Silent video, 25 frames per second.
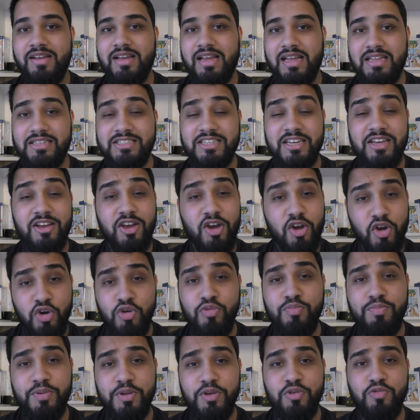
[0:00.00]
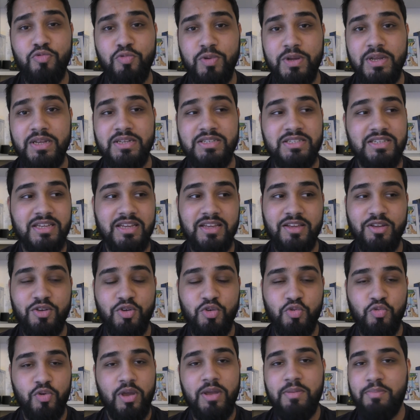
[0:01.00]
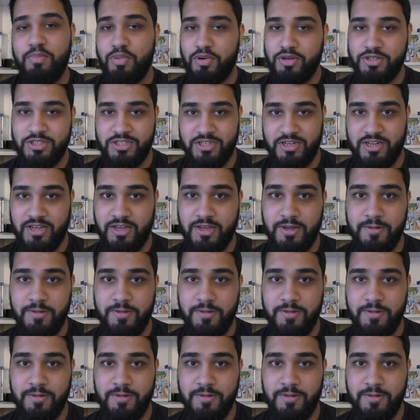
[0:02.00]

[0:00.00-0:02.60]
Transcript: and I hope you read a great book today.